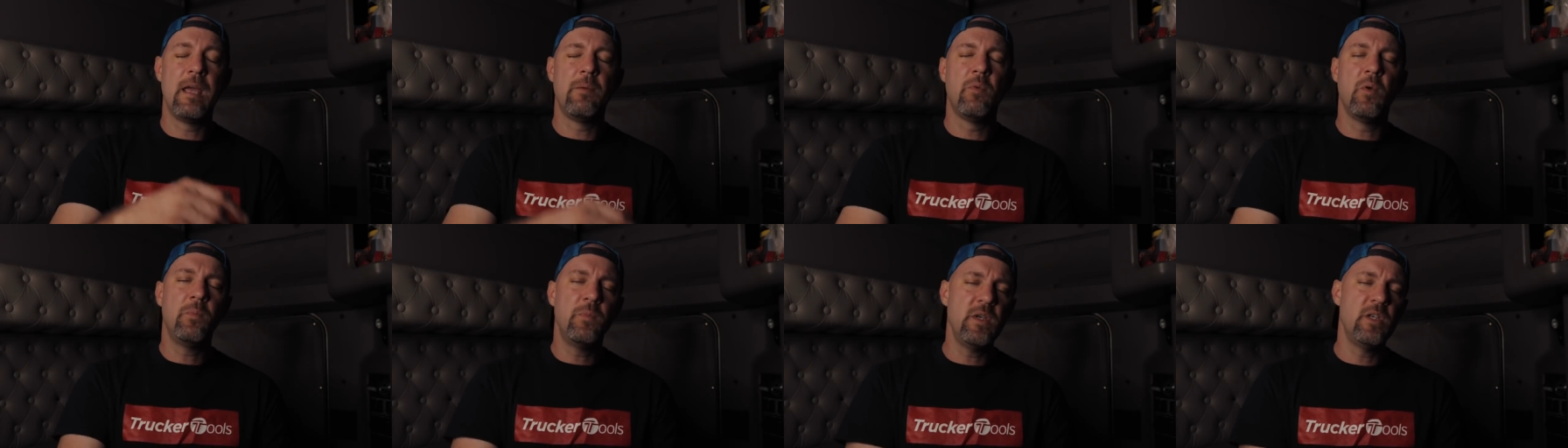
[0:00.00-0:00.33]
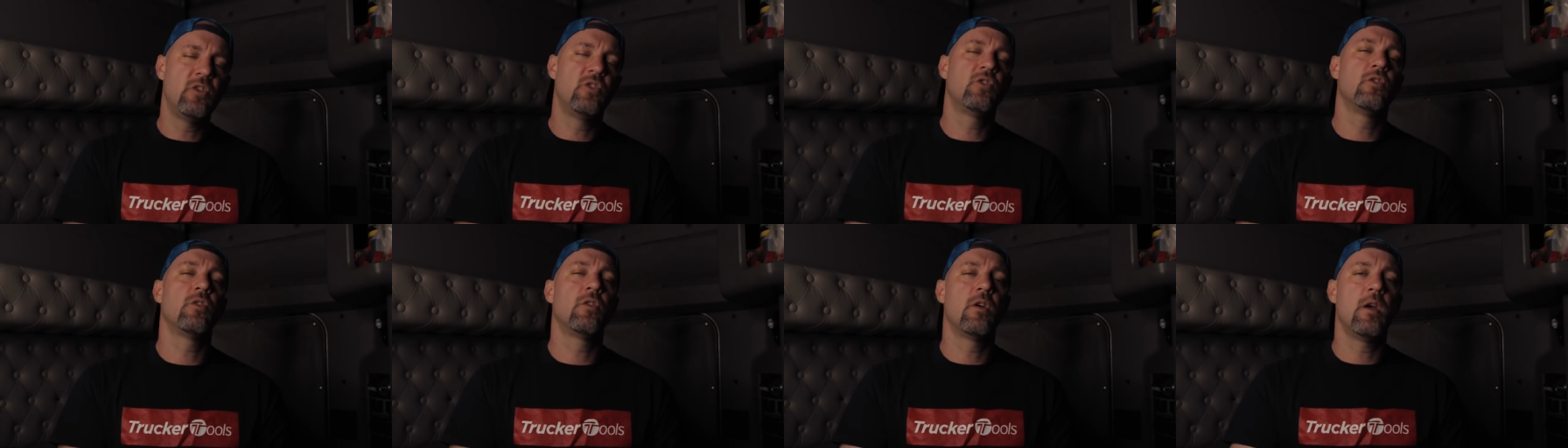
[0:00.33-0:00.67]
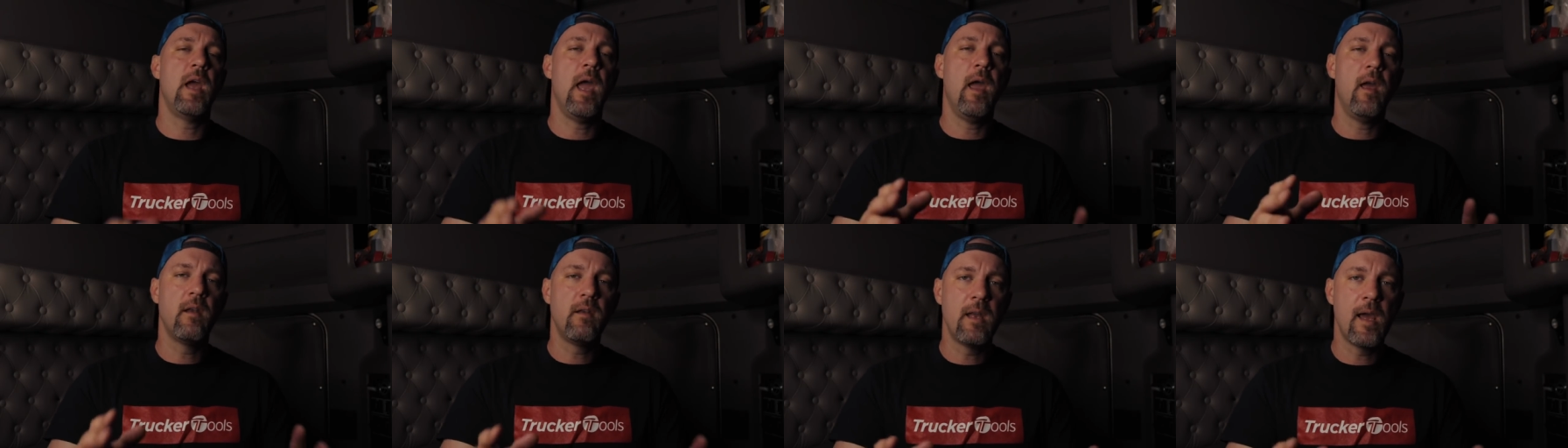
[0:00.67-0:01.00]
But be sure
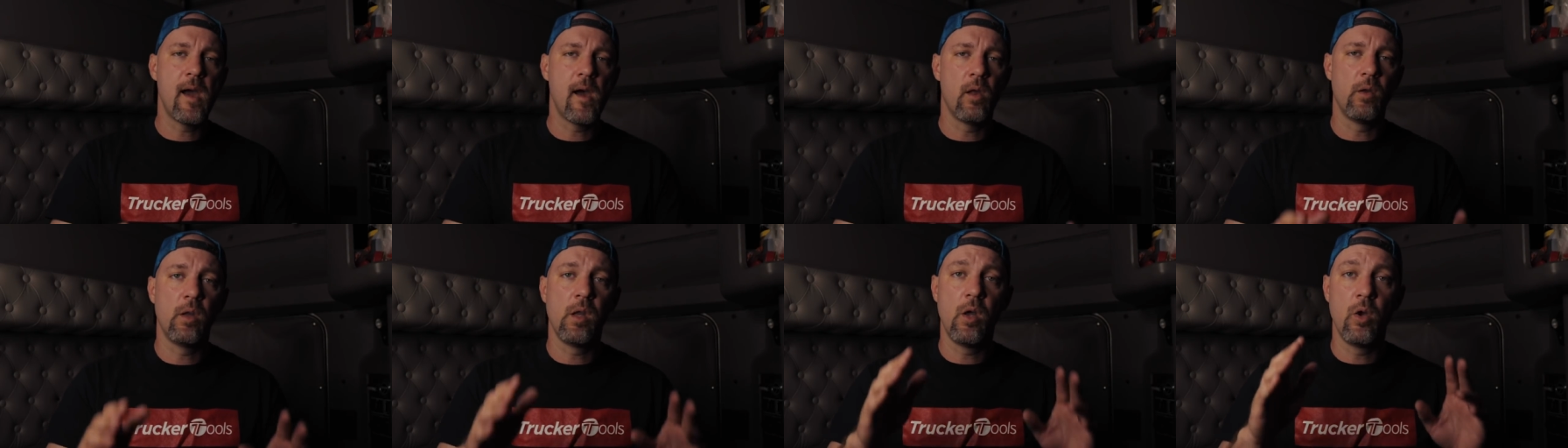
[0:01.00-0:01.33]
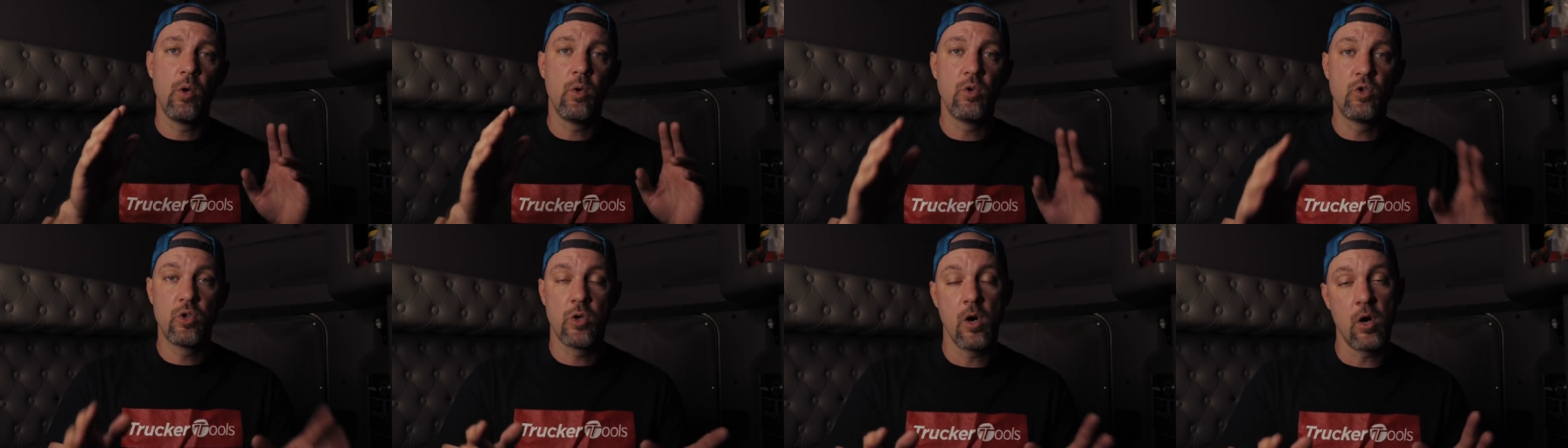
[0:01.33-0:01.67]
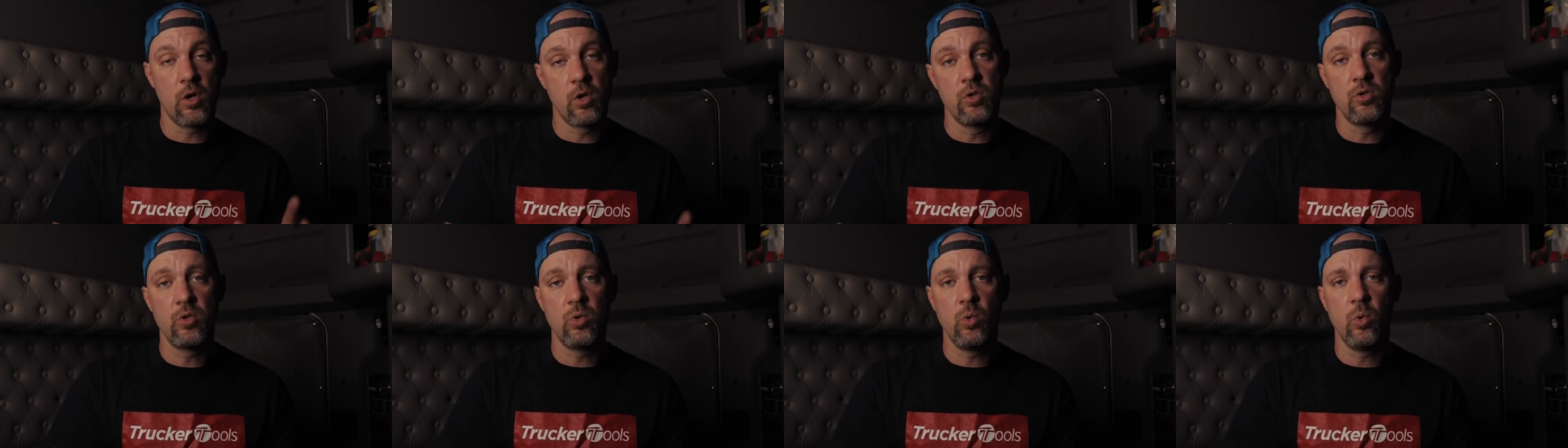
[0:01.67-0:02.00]
and download
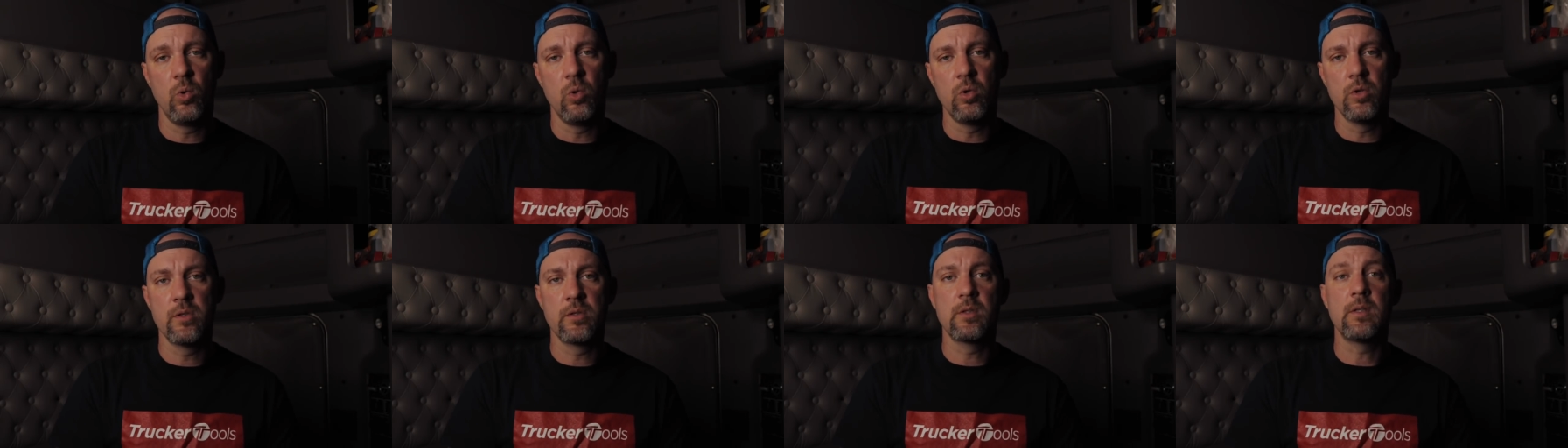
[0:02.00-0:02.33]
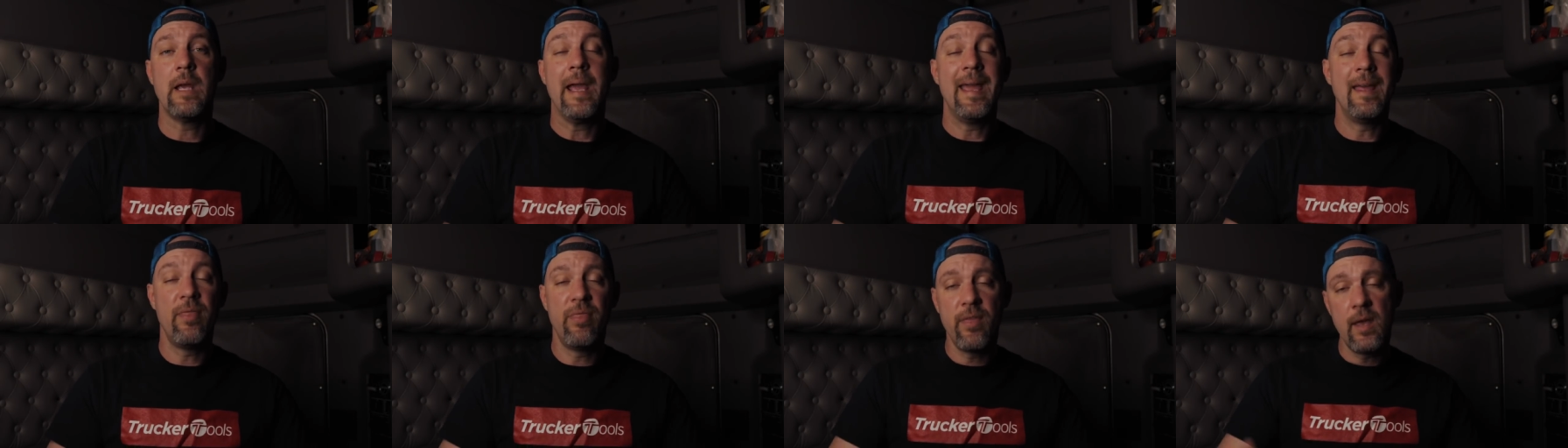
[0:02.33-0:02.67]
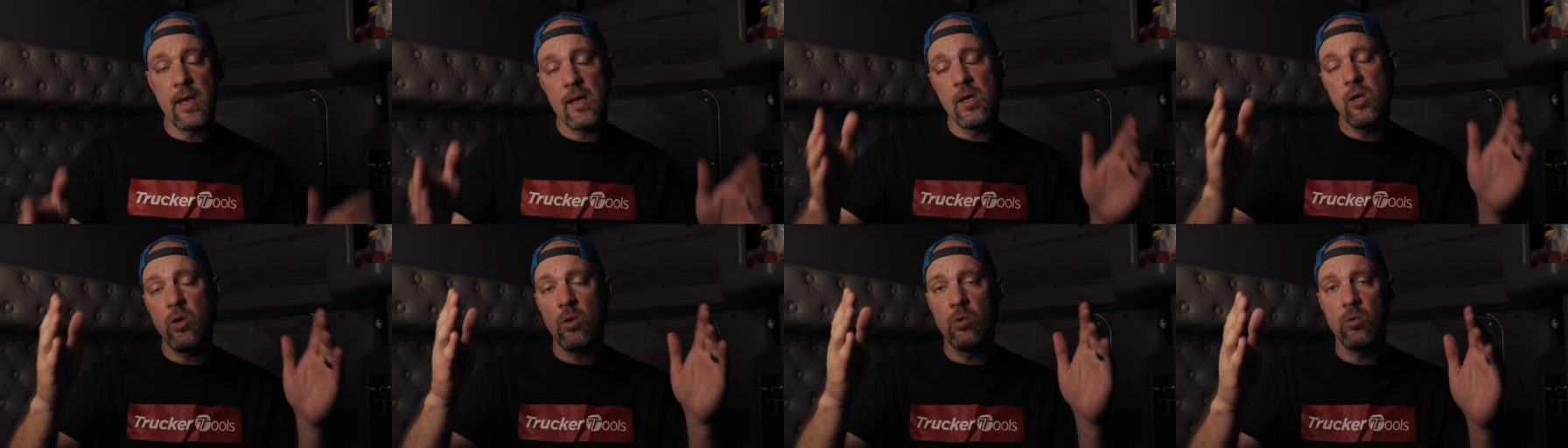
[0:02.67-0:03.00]
Trucker Tools, and
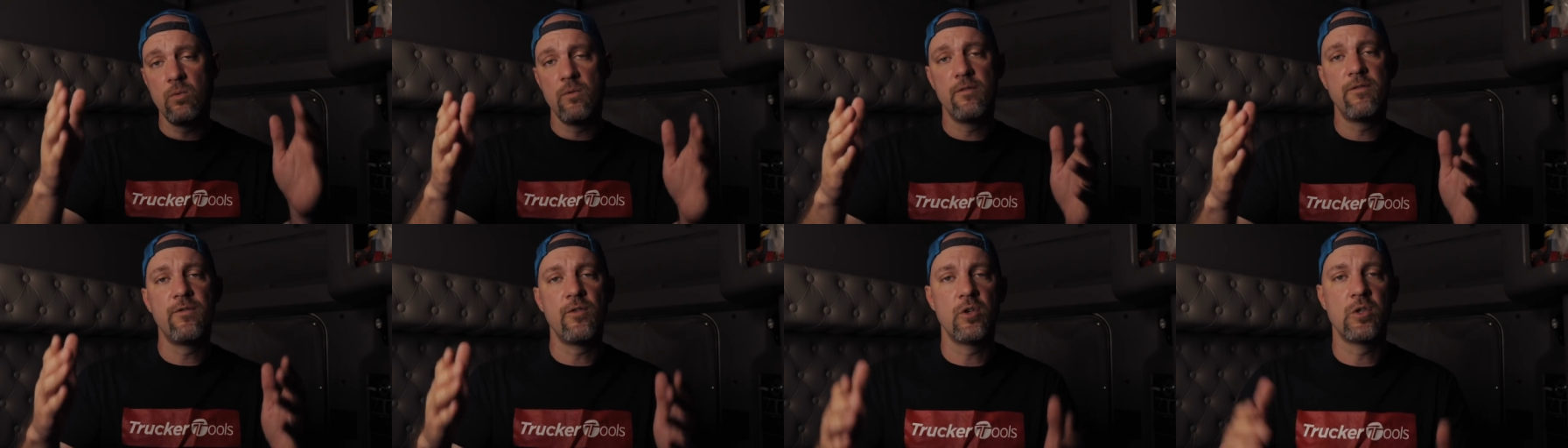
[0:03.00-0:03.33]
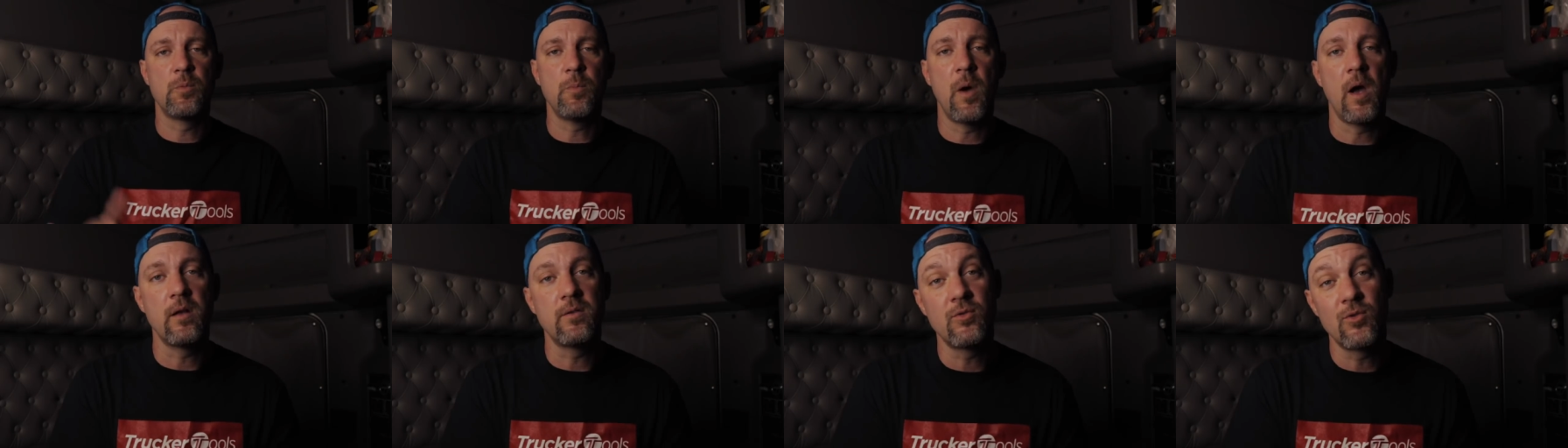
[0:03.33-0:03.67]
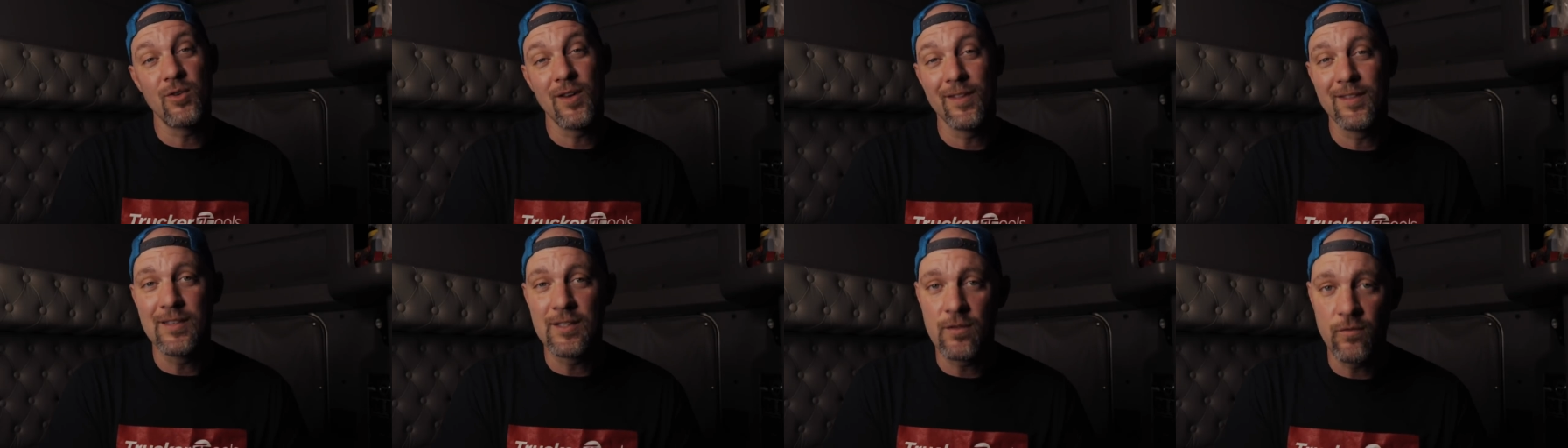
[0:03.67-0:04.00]
thank you for
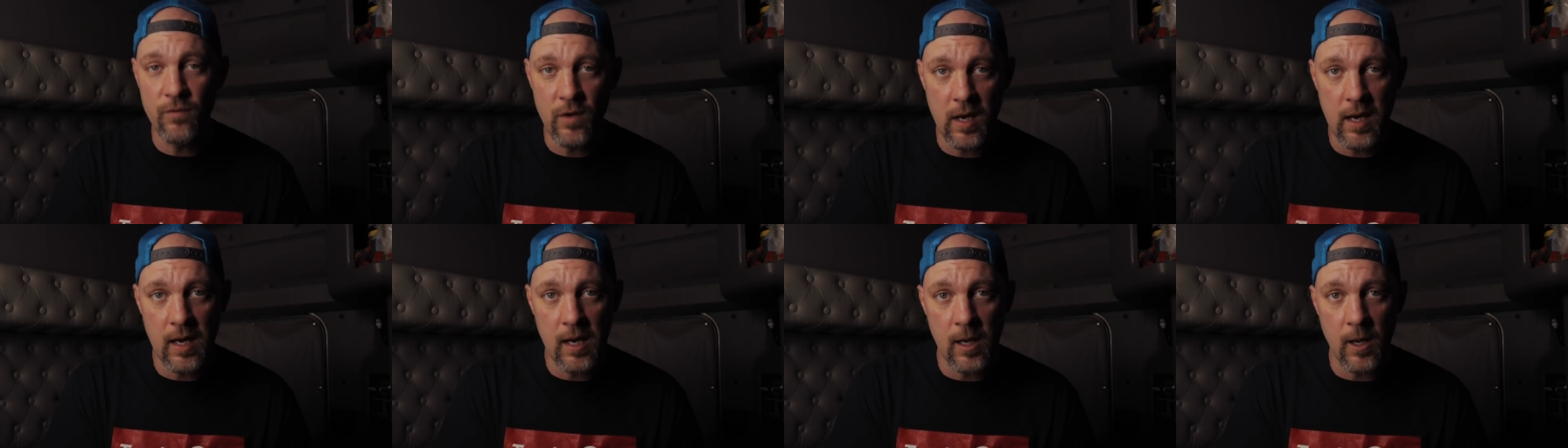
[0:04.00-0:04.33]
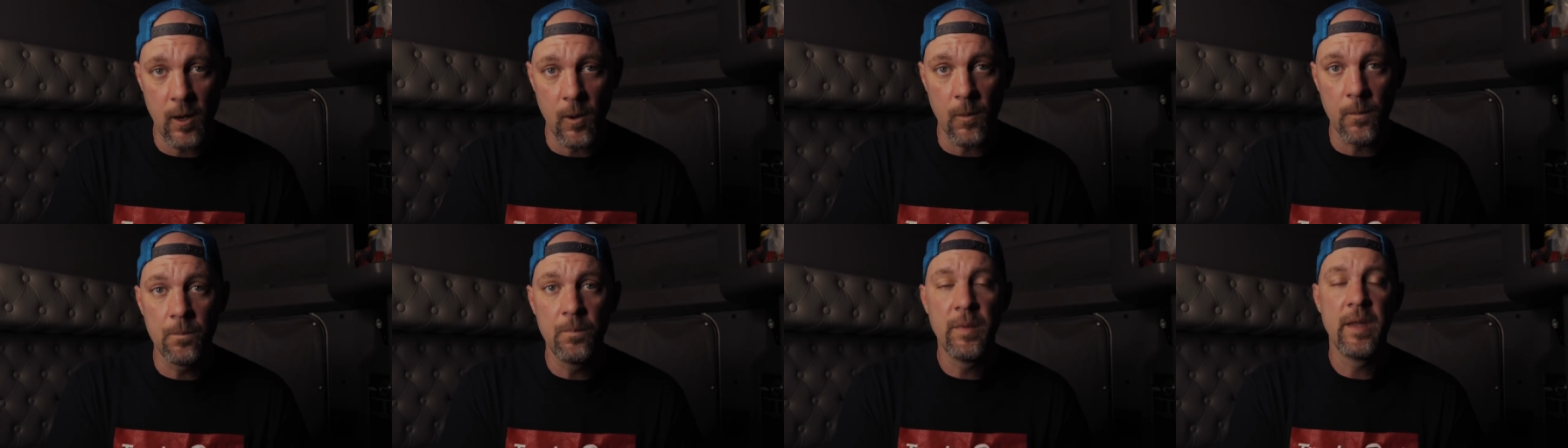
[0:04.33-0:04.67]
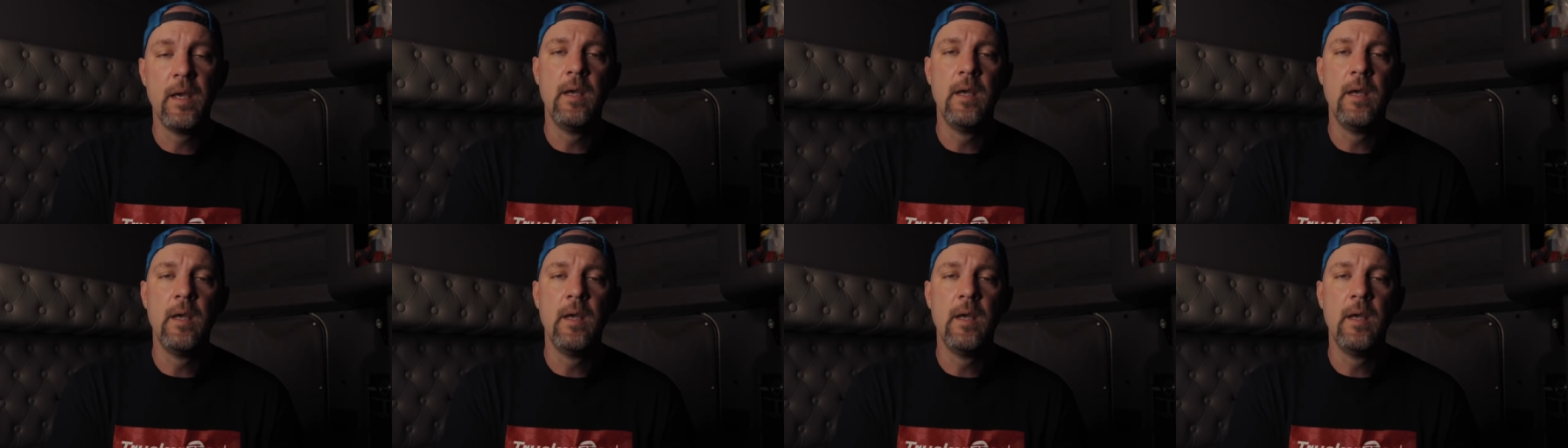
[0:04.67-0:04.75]
sponsoring this video.